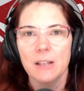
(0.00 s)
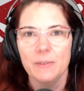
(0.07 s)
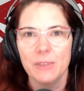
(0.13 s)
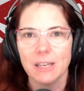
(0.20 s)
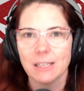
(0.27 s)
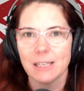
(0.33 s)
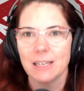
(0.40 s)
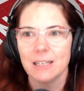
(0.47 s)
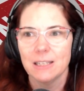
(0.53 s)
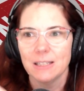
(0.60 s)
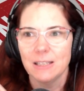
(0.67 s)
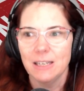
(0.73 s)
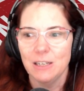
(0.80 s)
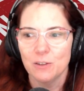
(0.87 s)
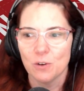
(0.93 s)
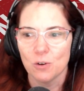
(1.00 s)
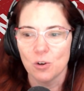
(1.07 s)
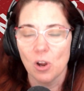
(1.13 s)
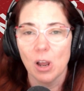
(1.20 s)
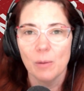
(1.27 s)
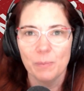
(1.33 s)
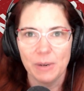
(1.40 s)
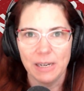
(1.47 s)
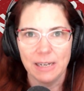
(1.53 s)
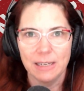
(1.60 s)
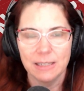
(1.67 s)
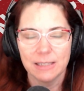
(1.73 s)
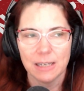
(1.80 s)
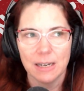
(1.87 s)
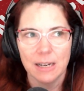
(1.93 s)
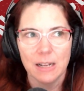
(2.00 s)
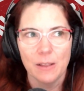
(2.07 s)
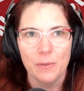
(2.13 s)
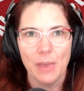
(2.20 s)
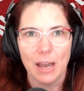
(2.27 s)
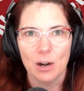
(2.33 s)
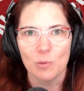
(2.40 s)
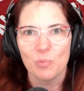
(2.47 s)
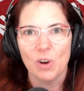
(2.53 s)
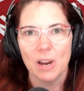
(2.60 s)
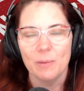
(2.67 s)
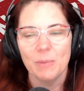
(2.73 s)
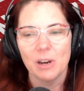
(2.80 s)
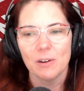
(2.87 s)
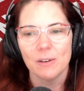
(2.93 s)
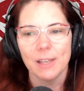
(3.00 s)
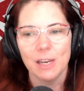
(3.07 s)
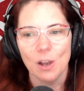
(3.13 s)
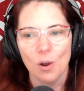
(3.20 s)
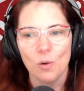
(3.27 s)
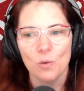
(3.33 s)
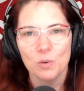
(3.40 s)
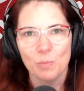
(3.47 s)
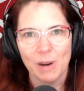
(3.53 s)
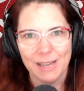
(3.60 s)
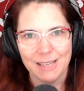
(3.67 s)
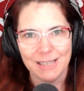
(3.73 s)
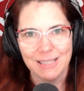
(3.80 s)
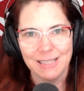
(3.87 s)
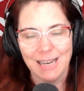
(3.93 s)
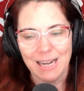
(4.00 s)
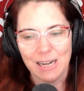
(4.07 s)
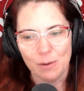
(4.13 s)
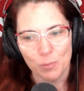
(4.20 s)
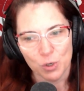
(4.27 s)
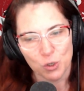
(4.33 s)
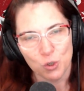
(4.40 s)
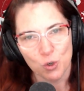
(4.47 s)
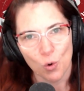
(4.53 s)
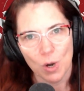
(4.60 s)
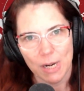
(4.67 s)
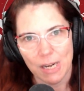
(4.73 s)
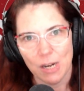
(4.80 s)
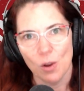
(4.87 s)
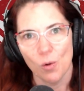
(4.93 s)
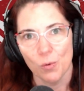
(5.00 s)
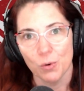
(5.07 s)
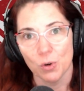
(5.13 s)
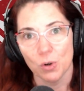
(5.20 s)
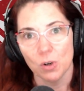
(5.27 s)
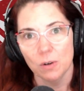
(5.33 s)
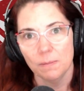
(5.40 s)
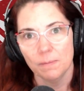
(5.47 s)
These are companies that are primarily owned by the state majority holder.